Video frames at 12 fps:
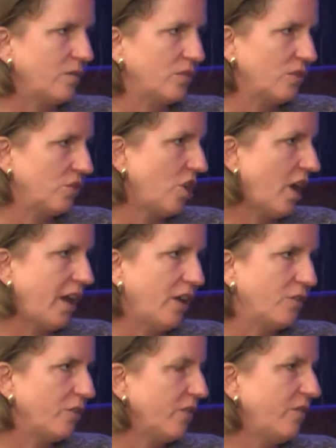the
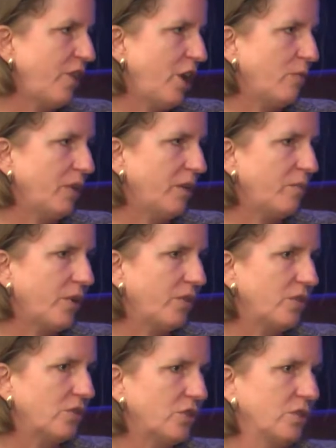child or the family, both
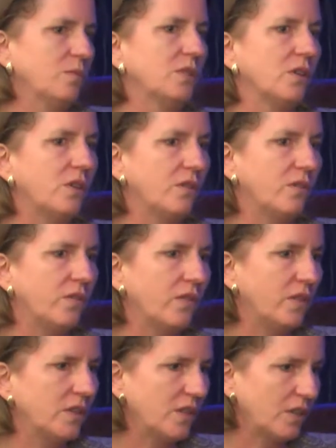in terms of
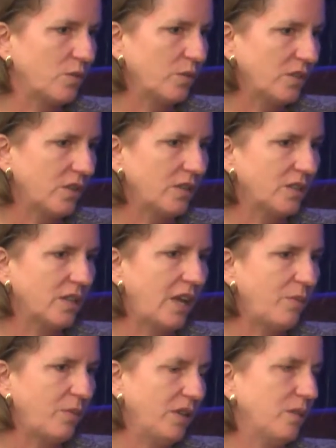the sexual assaults that
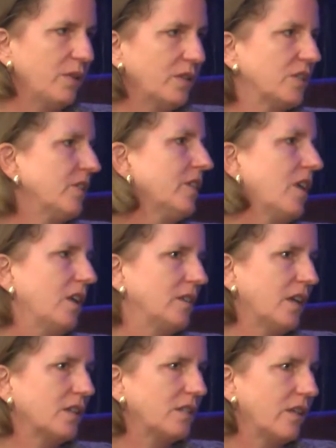happen in the military
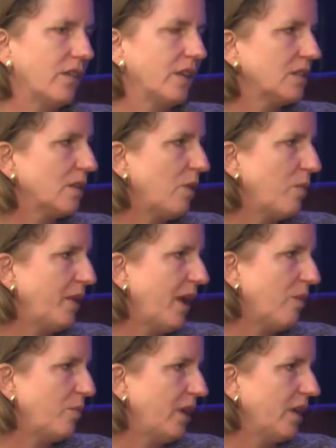context and things that might be
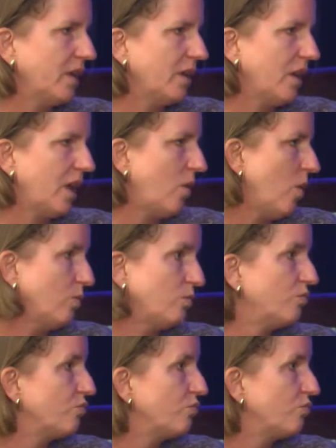happening at home.